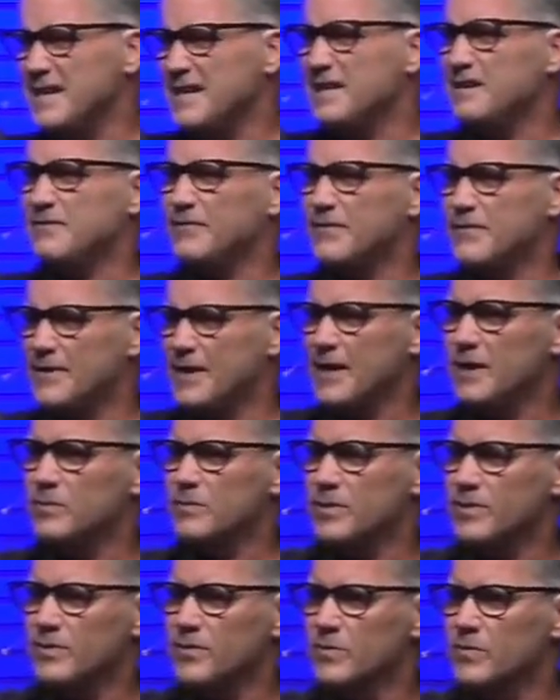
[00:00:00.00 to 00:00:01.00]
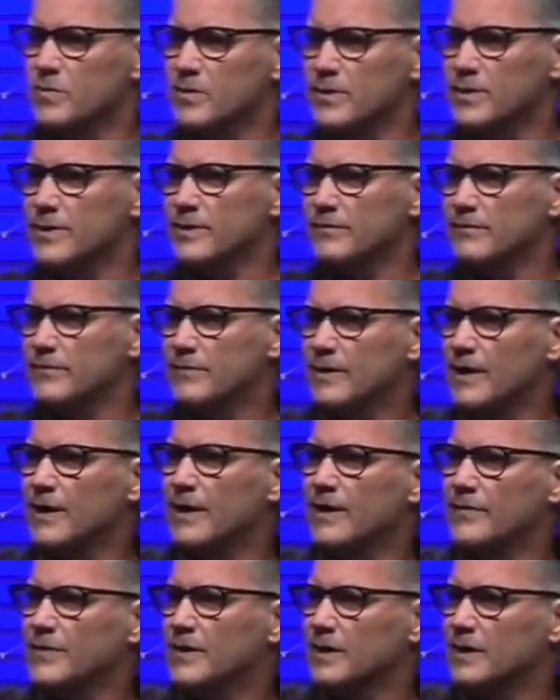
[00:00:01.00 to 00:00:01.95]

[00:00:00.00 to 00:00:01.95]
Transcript: if they were the word of God,